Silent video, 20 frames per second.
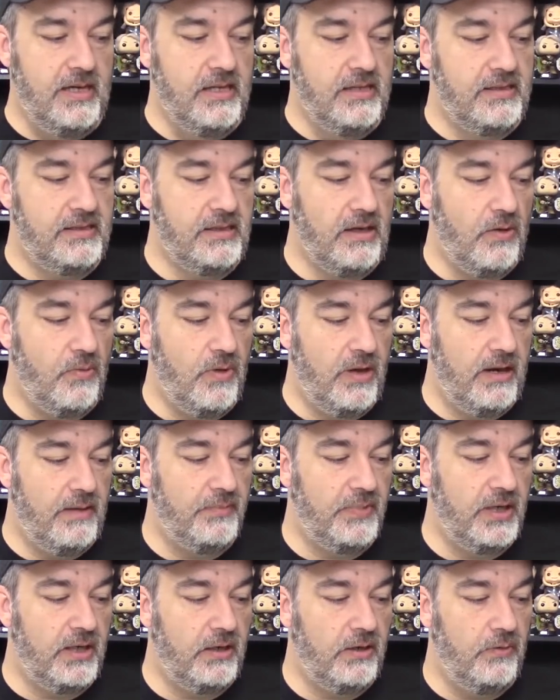So what
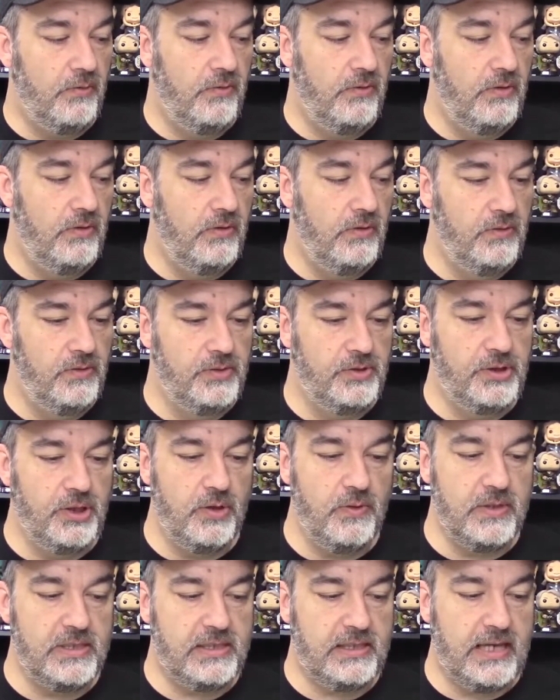I'm going to
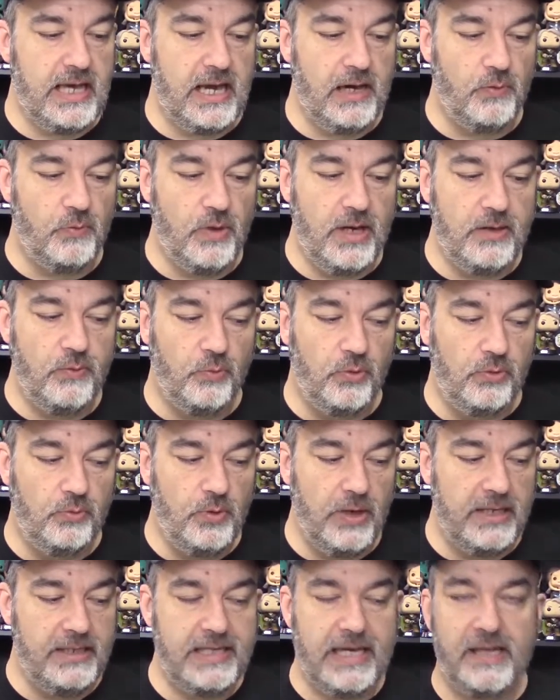do is kind of we'll
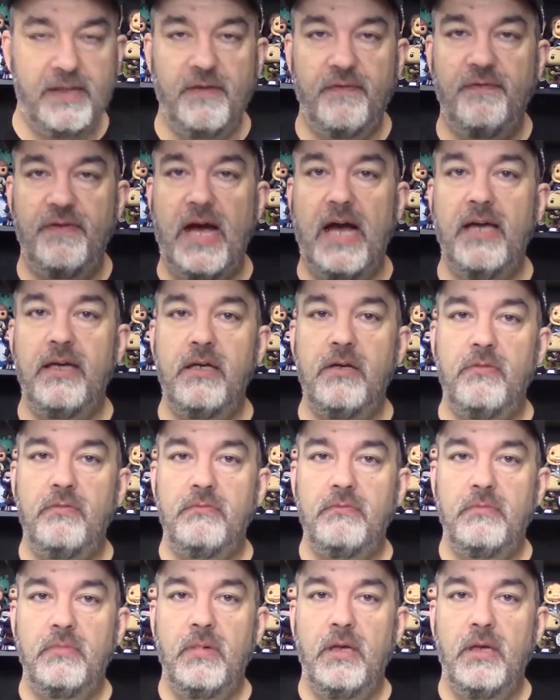run down the value,